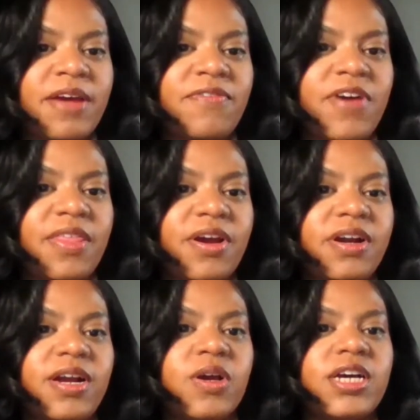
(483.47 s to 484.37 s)
my father
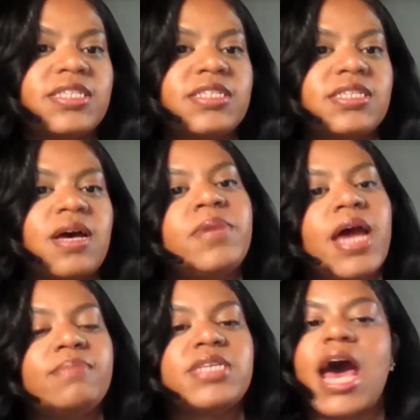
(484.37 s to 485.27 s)
because mm-hmm.
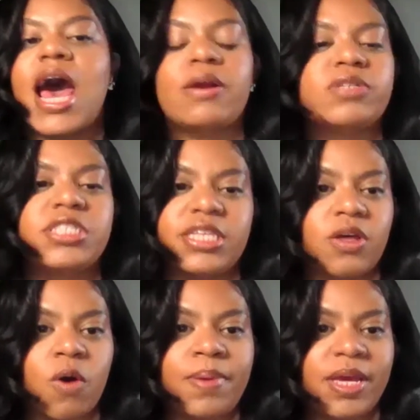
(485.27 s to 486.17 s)
sometimes I don't see the
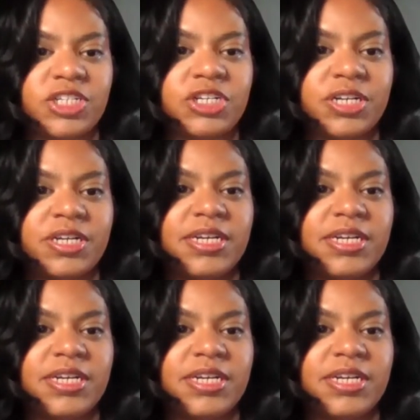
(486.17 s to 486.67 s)
whole picture